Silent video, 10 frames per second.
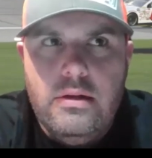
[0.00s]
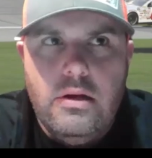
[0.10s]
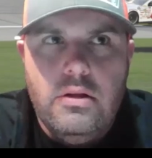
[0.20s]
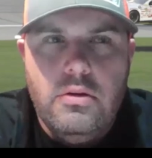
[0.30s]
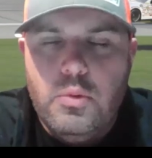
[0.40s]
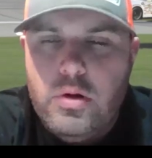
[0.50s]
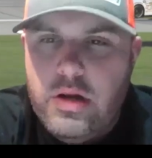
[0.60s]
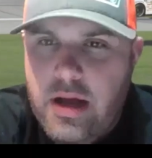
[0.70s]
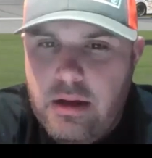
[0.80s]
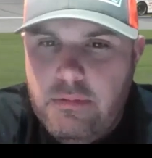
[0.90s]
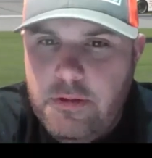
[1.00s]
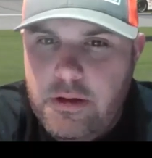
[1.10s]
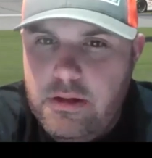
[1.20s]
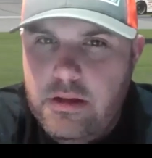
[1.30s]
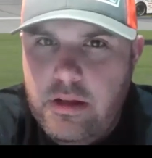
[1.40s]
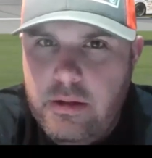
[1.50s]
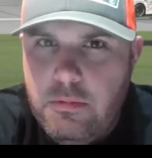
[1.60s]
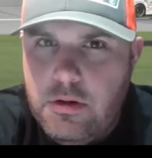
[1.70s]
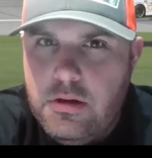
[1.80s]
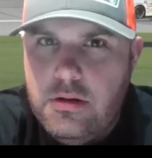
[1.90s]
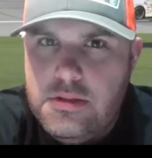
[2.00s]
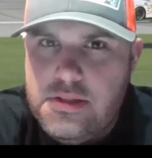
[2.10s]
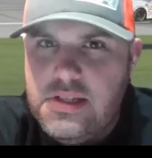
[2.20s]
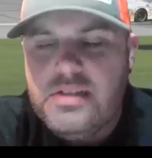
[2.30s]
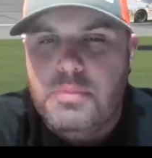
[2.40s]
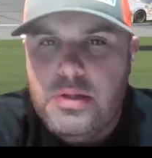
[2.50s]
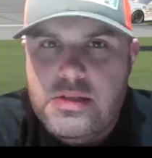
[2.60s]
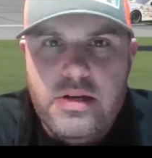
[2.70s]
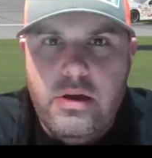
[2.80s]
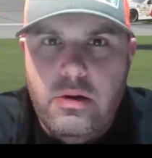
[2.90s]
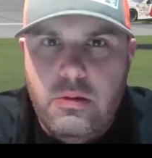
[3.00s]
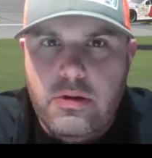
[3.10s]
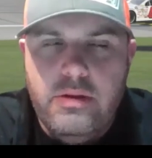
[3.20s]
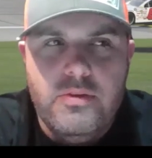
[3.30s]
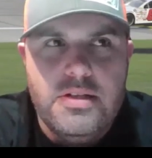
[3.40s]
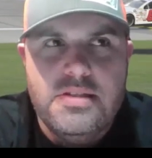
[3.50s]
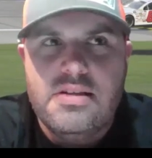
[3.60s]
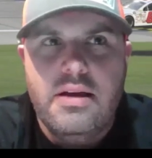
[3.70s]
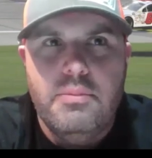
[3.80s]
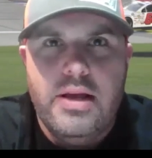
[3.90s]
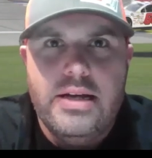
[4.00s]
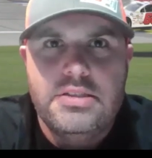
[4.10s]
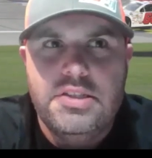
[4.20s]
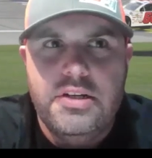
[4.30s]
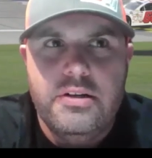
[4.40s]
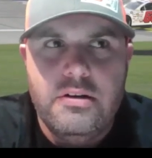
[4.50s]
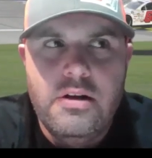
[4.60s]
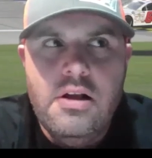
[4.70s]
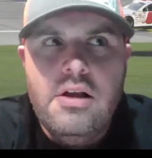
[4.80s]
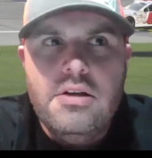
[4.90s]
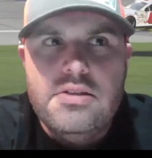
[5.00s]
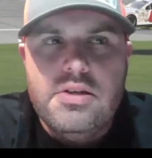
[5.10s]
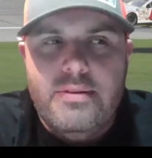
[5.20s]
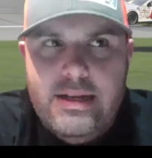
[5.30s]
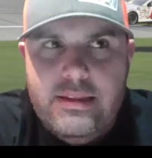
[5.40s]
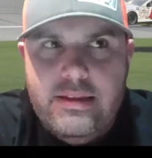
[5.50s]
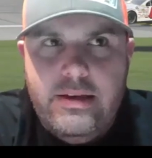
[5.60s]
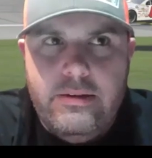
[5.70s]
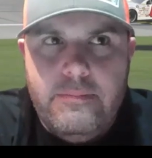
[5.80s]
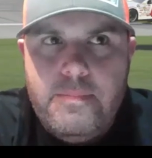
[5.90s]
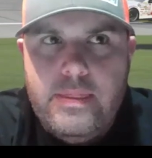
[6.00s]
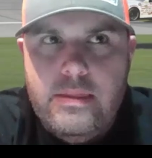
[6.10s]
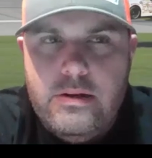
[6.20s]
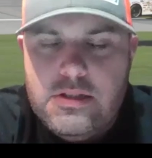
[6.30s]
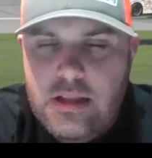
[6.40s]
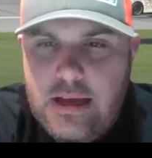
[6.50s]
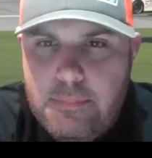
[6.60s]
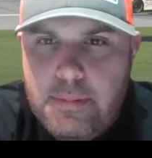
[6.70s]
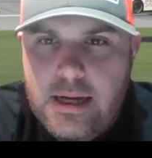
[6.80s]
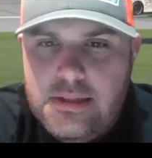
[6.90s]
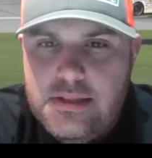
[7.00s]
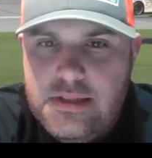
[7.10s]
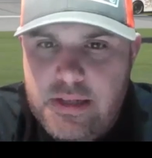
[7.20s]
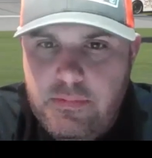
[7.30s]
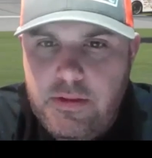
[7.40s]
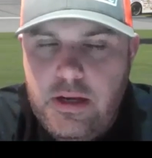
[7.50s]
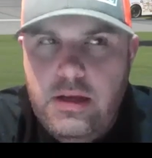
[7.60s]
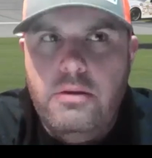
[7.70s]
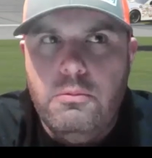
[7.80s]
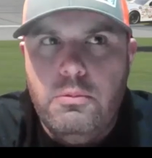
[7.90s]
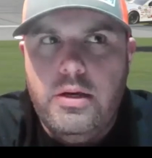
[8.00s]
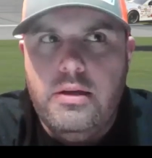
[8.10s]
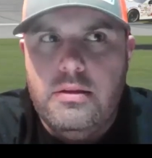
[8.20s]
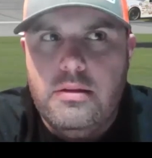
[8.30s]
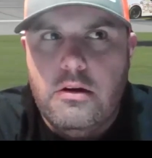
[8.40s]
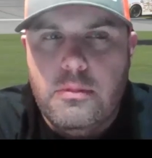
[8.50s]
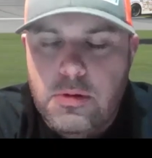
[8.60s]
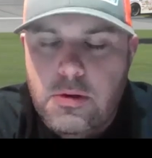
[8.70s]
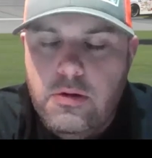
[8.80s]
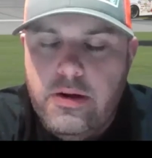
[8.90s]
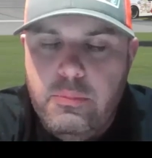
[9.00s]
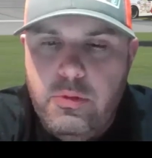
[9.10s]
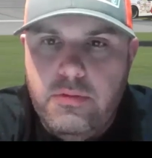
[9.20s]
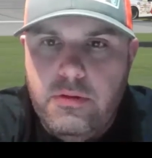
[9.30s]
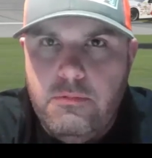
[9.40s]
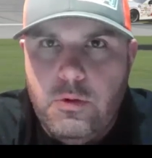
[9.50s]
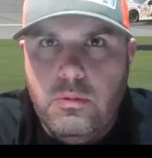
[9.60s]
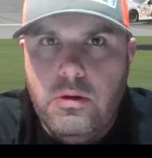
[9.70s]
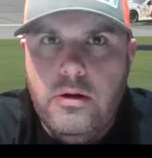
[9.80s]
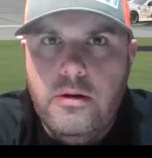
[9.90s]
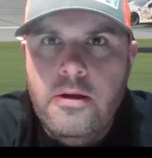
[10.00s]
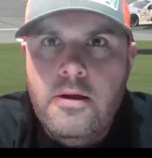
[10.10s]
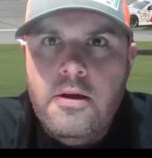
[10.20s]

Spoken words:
a little more confident than they were 6 months ago or even this time last year. So I think there's a lot of positivity with our program moving forward.